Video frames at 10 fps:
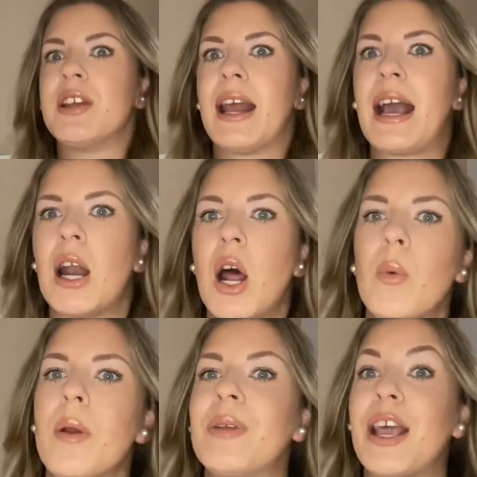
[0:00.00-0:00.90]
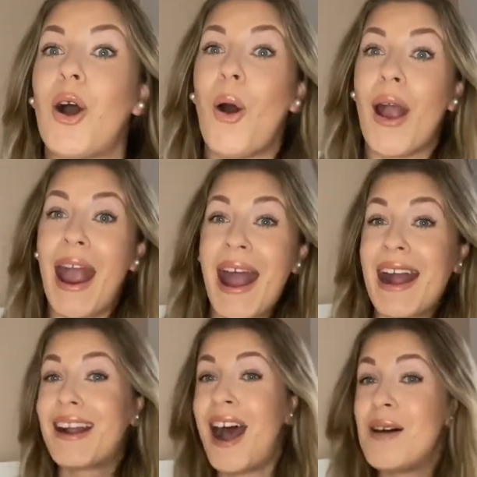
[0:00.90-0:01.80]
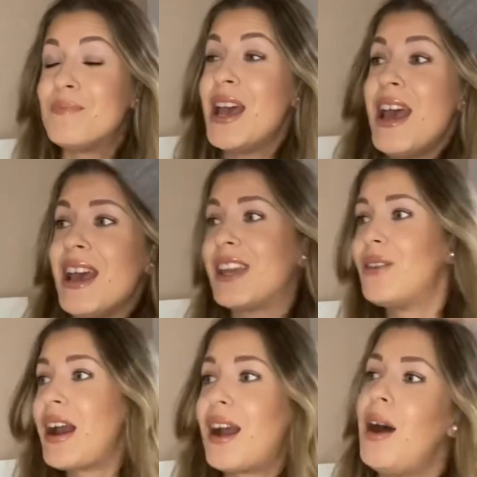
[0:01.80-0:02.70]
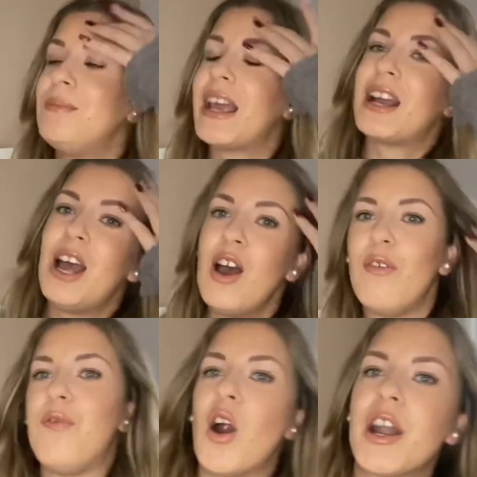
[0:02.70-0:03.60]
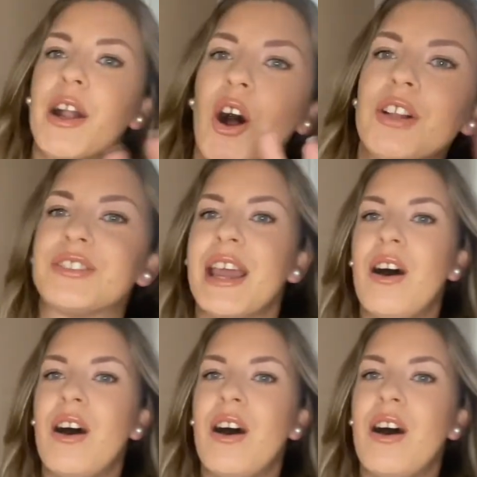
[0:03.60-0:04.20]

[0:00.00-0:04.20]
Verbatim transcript: Like I, I don't want to be like, oh, hey, I come, here I come, like farting all day.